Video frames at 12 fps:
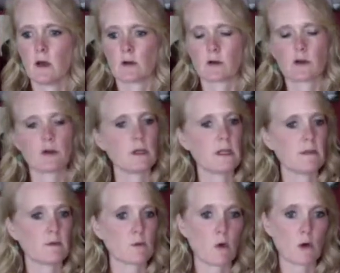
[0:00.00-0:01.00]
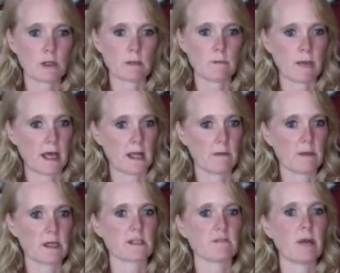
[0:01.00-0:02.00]
couldn't even roll in bed
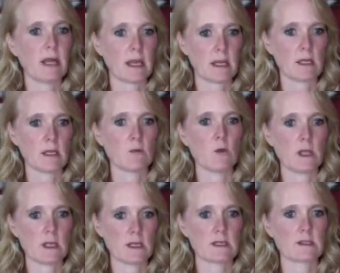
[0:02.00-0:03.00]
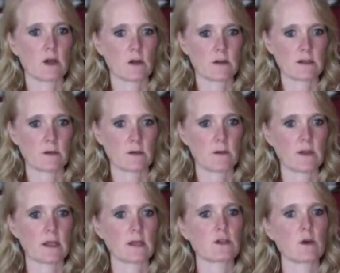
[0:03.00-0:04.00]
because of pain and weakness and all these other things.